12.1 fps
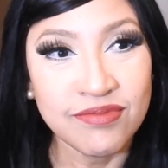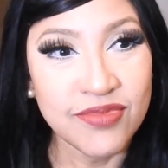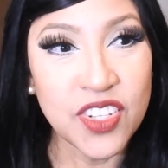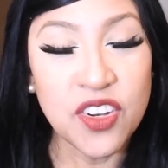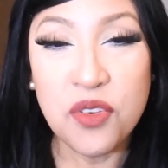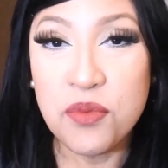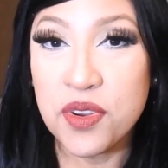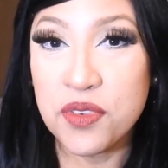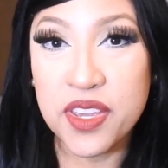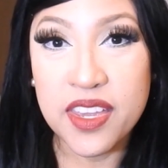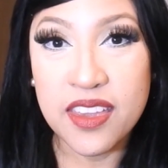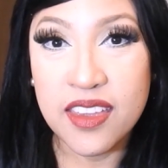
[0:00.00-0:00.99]
you know,
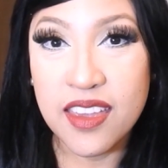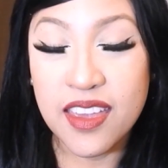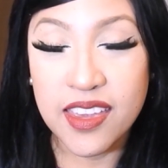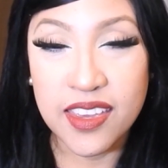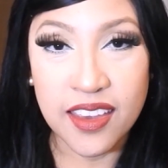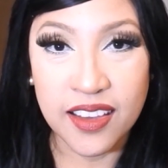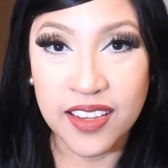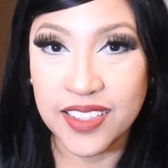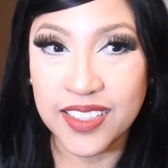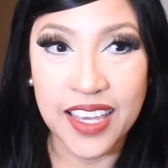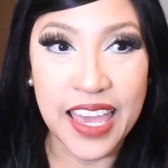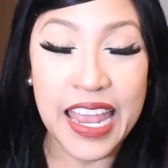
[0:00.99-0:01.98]
very
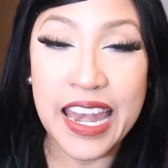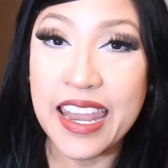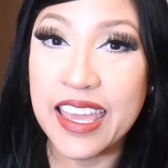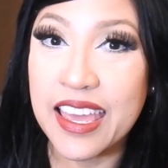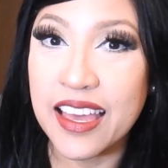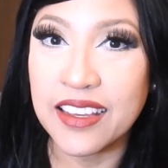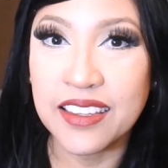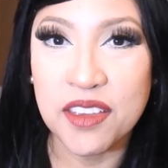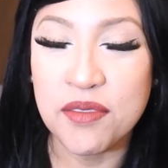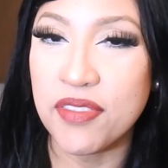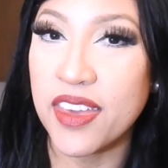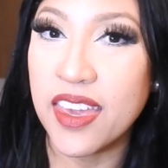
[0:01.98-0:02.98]

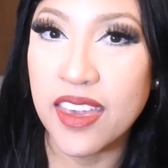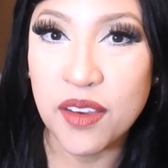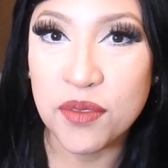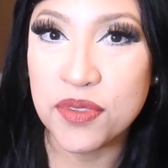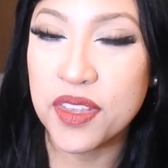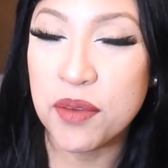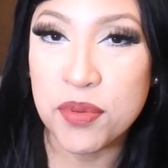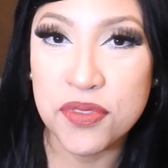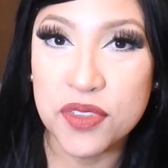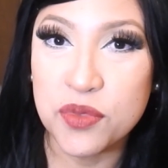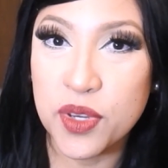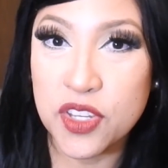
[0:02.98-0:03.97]
elegant event type of
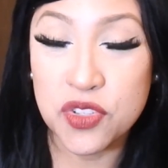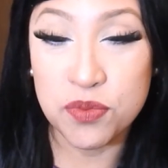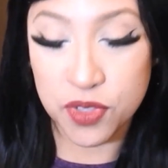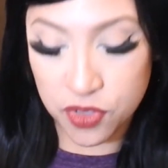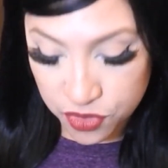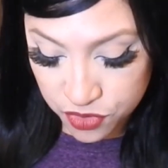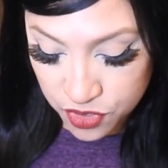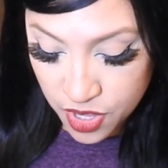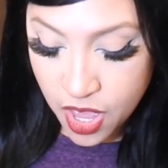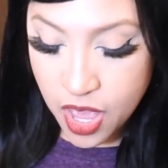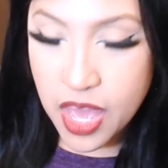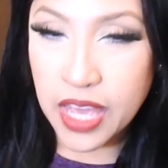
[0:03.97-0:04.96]
situation, because
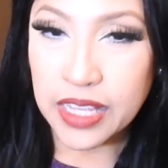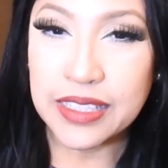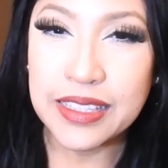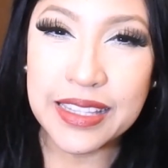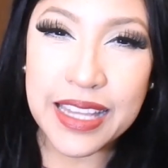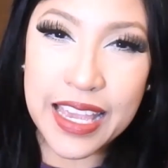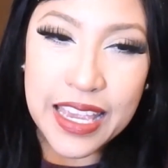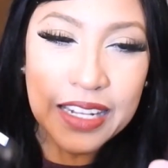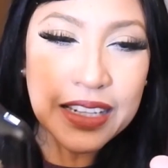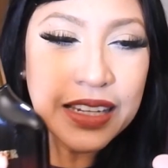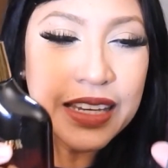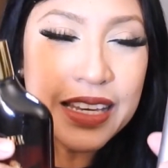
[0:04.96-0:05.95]

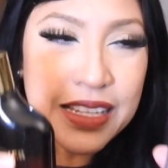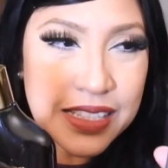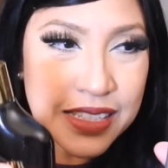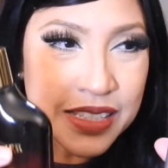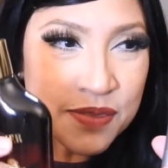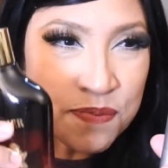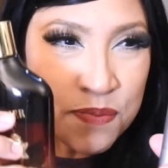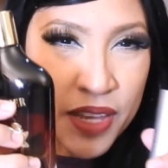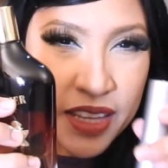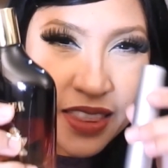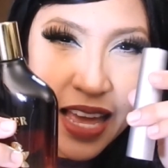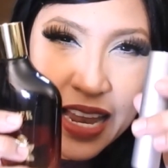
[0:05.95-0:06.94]
there is
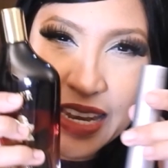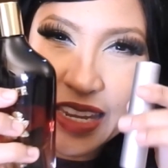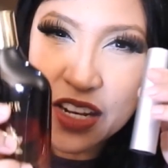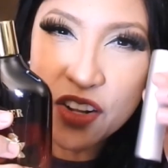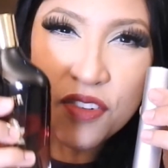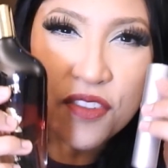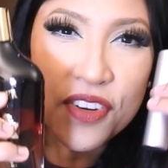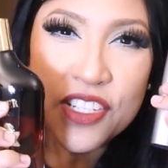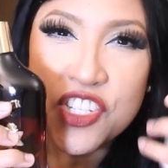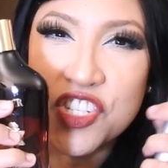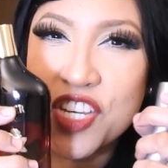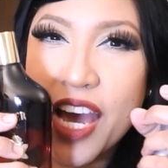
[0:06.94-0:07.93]
that little of
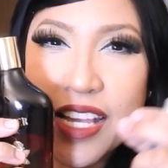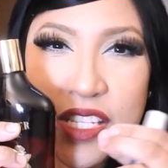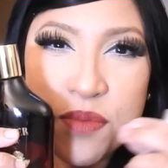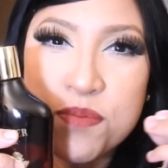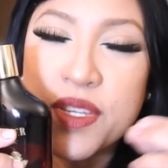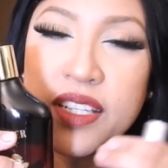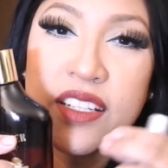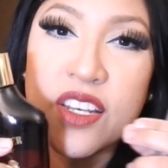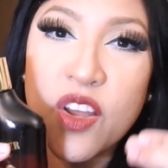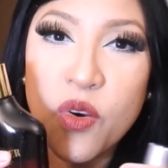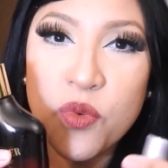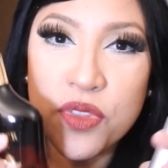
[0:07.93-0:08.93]
a
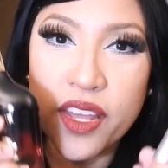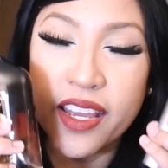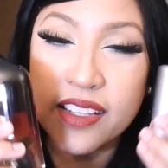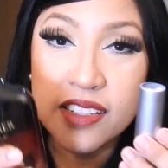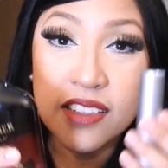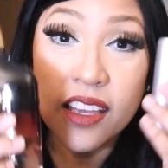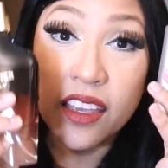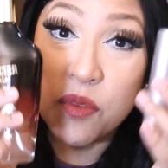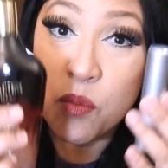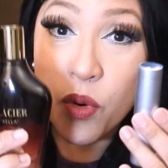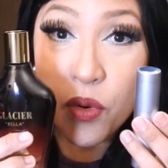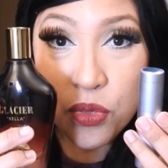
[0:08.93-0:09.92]
jasmine note that I detect
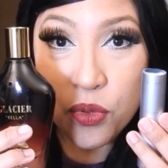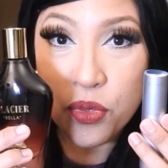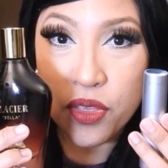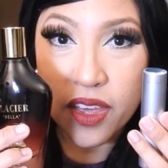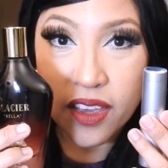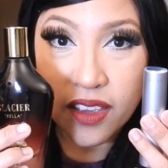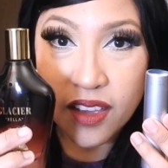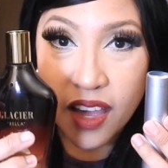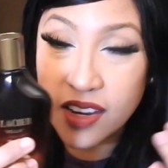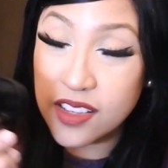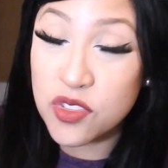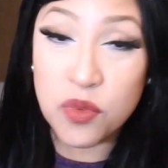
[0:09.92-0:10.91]
in both of them,
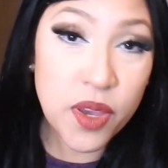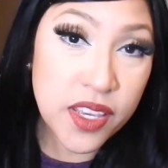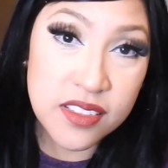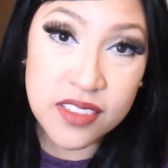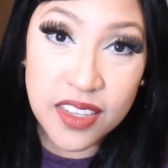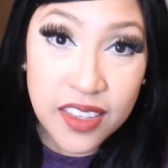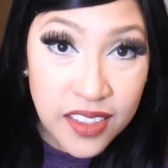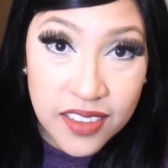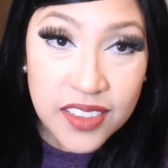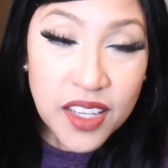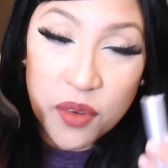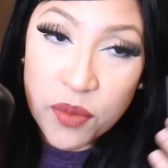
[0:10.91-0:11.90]
at least on my
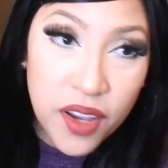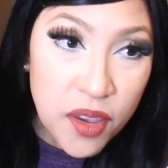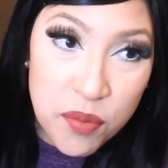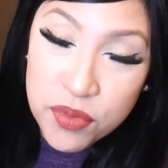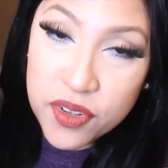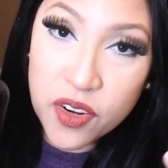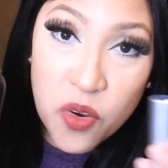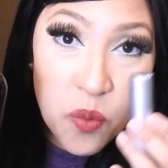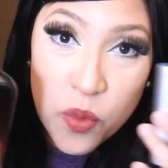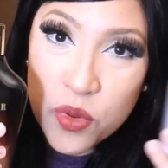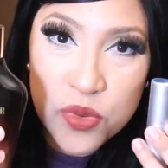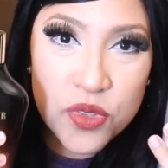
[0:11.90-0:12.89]
skin. When I put it
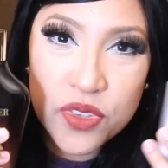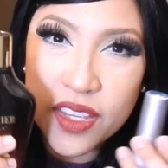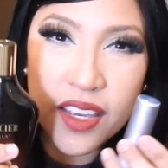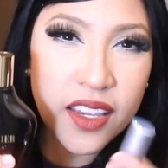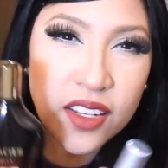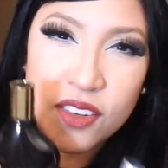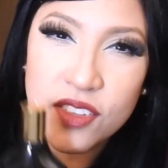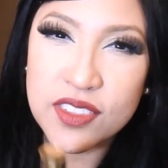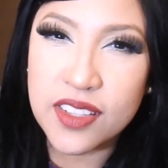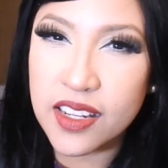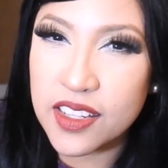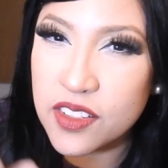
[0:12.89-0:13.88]
on both of them, I
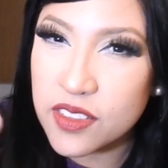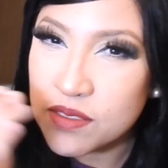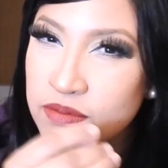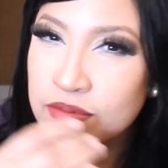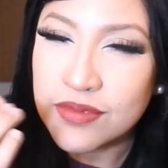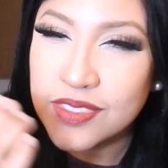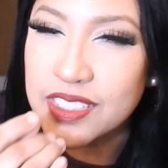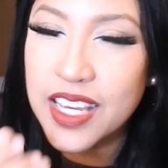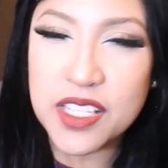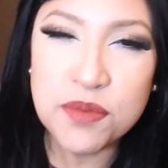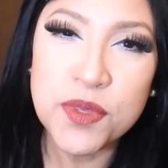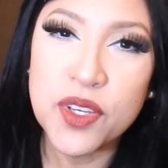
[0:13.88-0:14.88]
notice that little
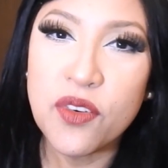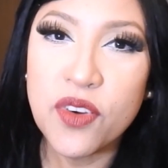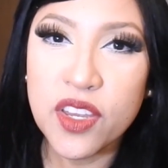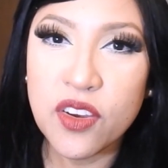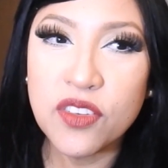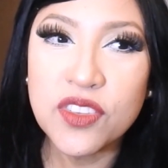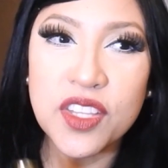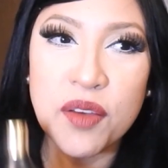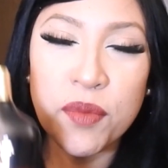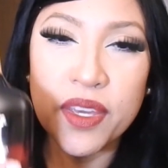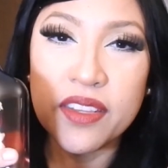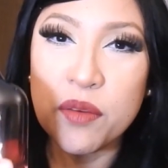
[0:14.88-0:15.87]
jasmine going on
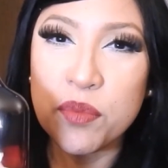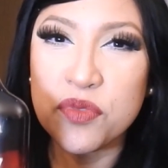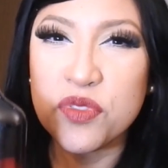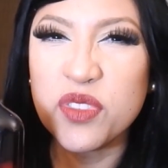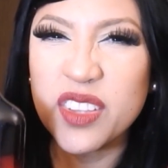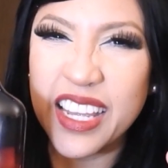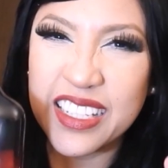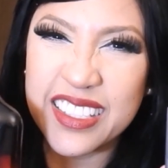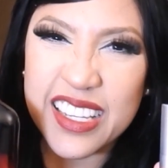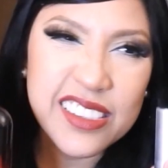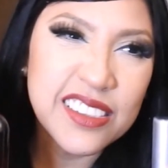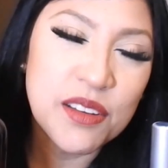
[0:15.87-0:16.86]
that made the perfume not
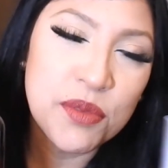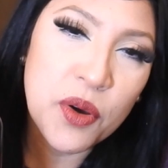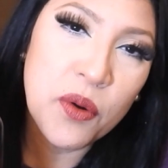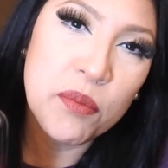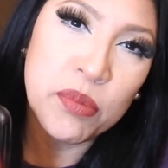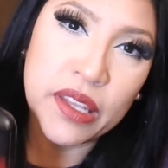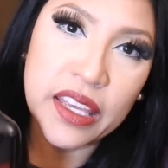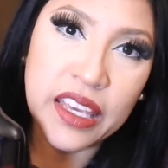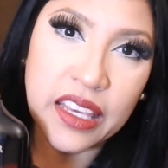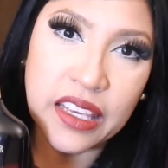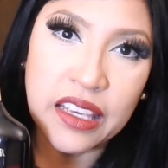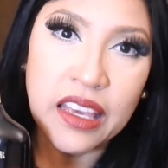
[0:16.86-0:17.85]
just about a
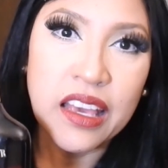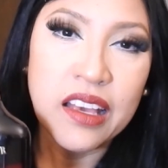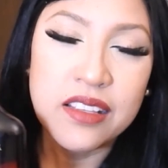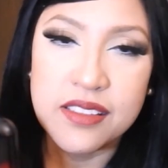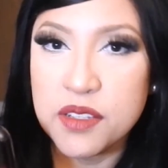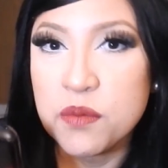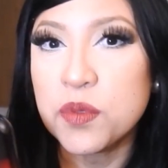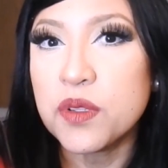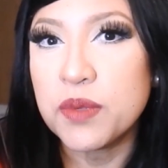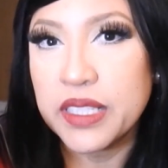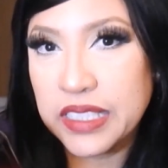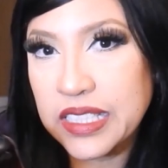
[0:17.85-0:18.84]
plain,
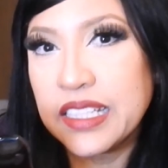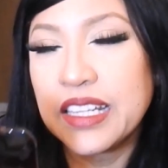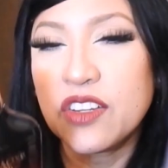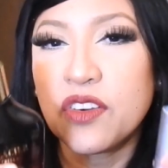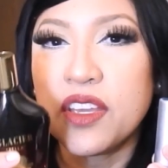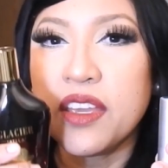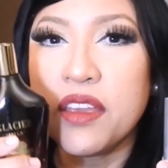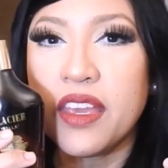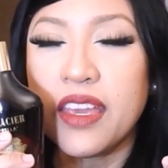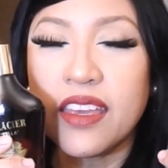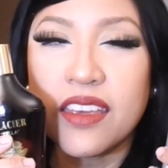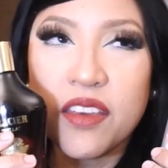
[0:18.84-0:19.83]
simple vanilla. No,
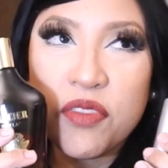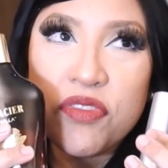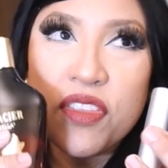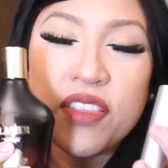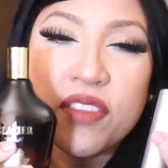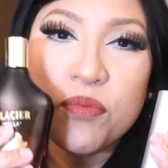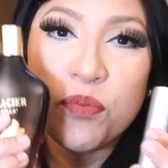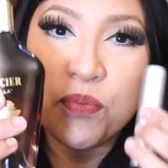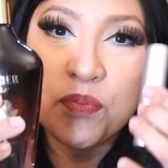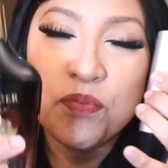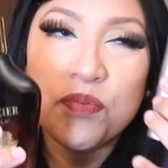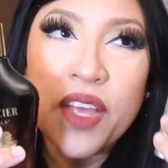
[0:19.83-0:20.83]
it gives
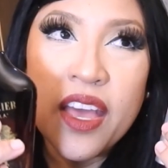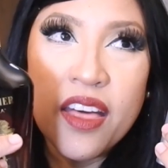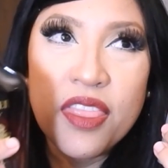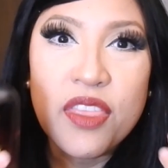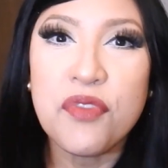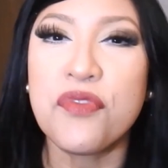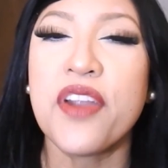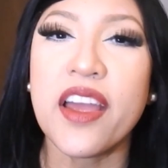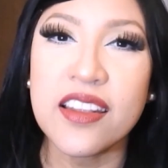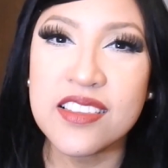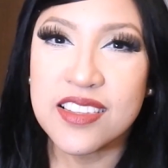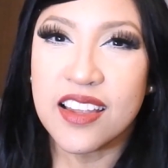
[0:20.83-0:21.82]
the
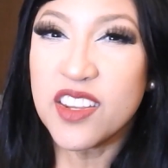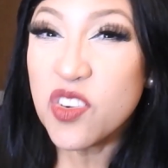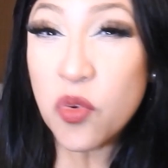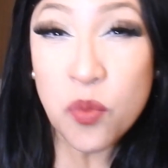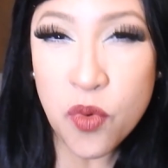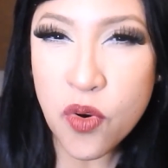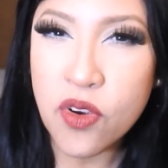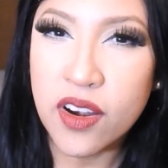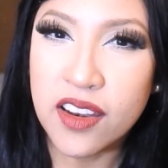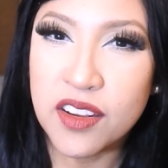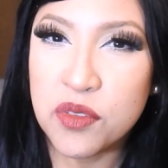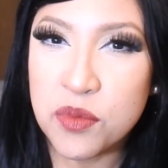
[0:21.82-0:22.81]
fragrance a little
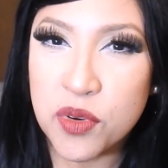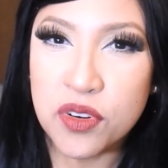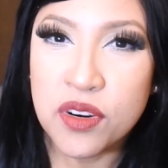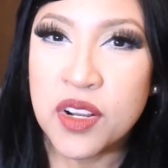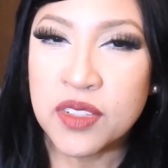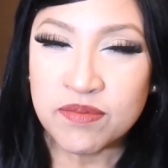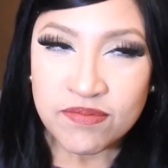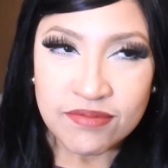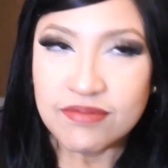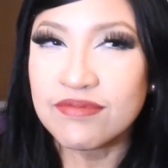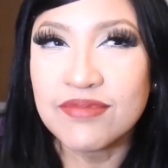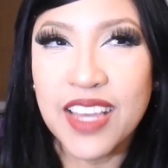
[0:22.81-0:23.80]
more,
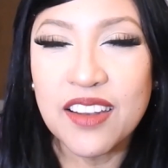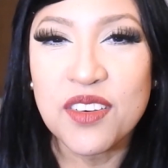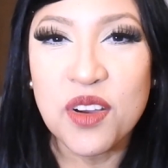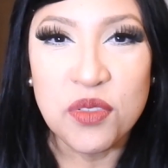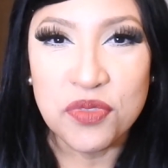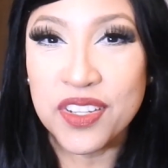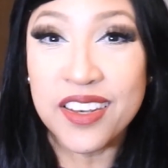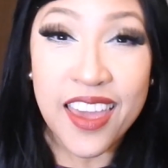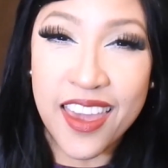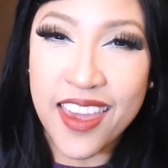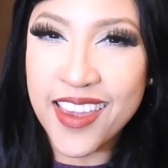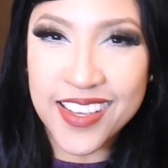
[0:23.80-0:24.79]
I don't know,
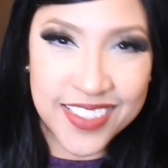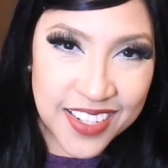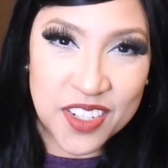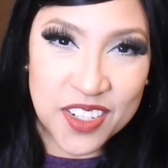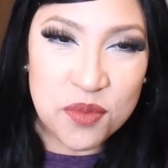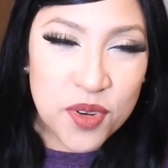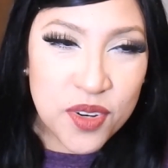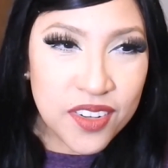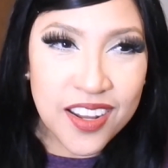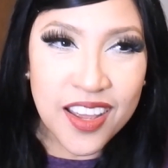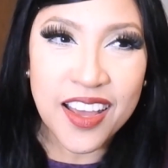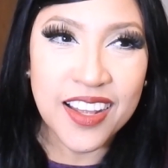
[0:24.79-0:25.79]
finesse, a little more